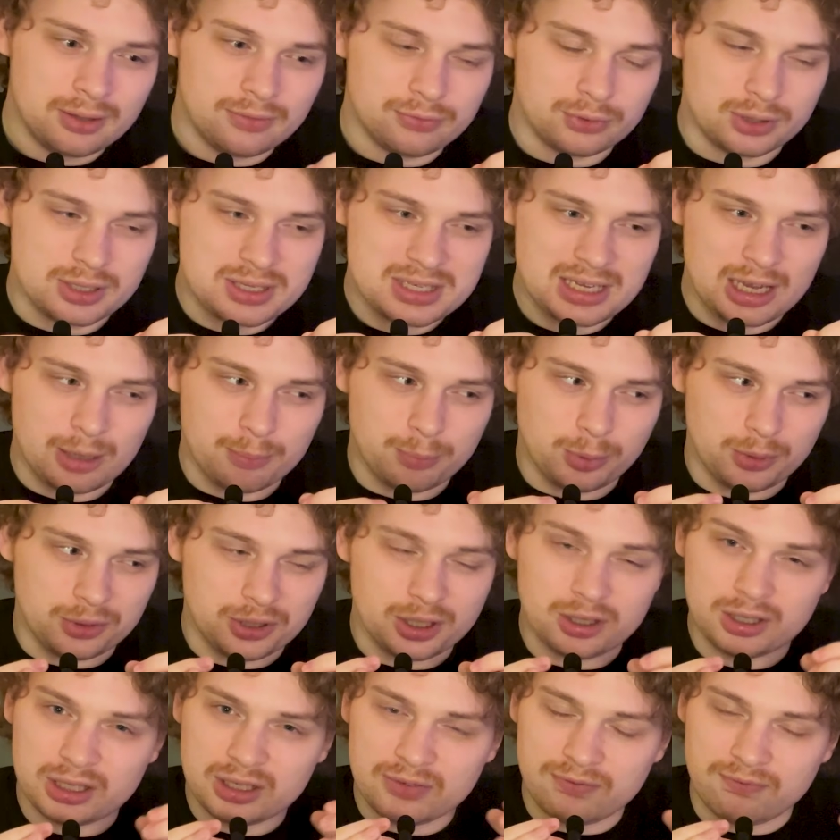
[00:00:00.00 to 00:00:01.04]
For example,
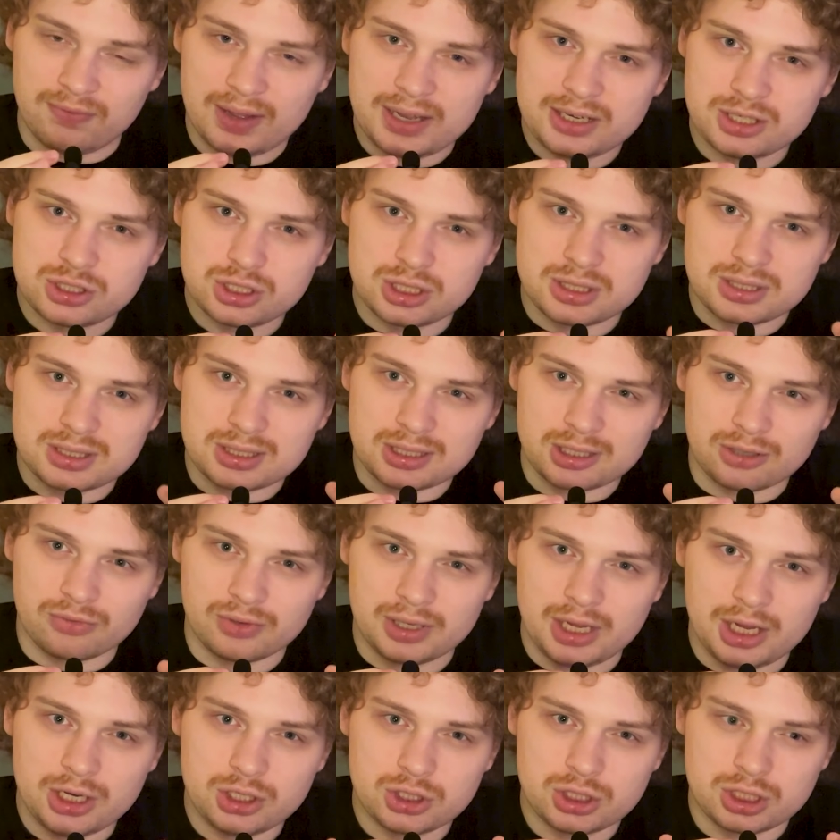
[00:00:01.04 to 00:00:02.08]
their inventions and
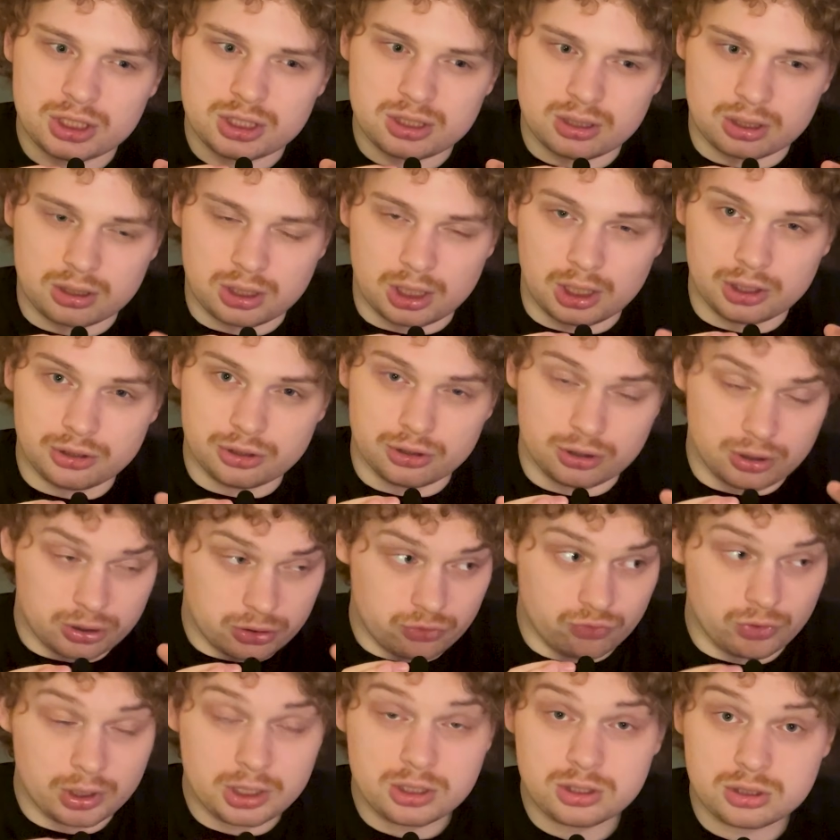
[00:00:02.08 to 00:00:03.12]
creations are under
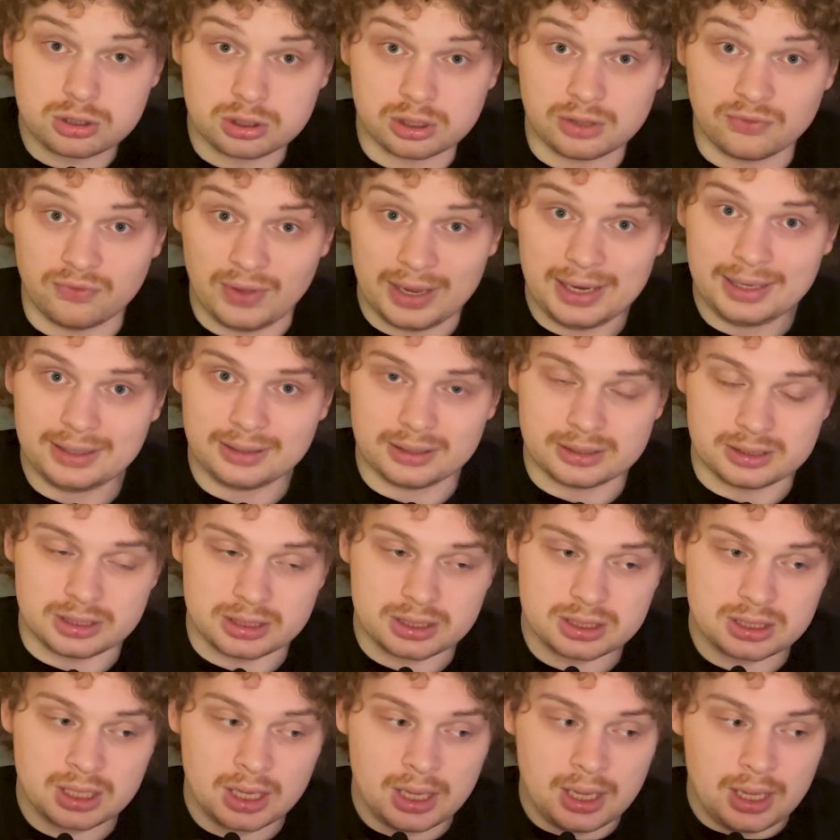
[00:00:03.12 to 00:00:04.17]
strict
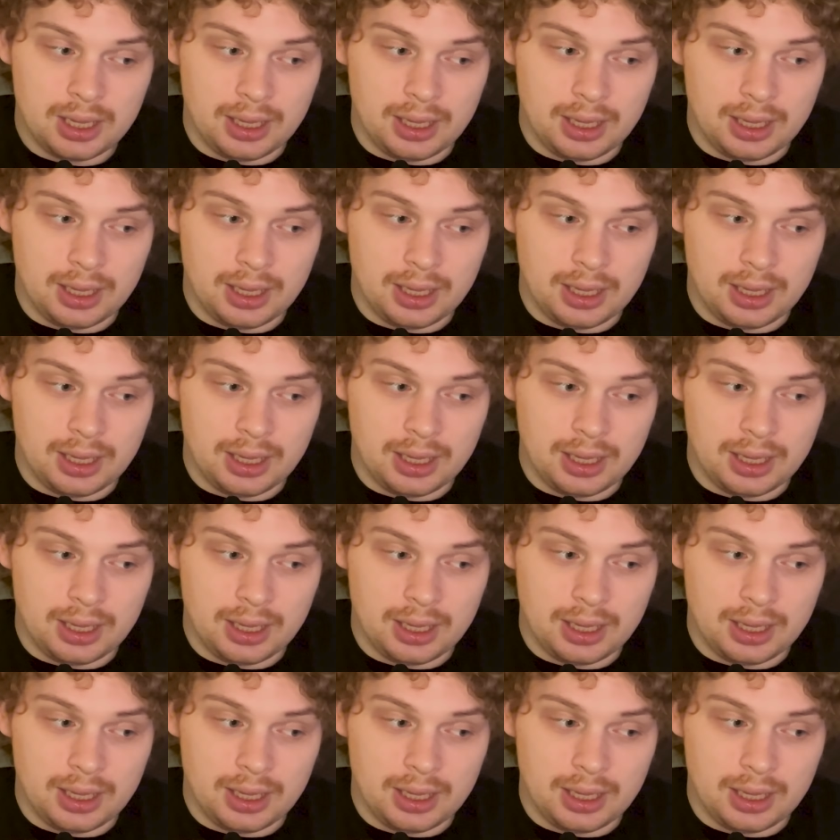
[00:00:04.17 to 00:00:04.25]
surveillance,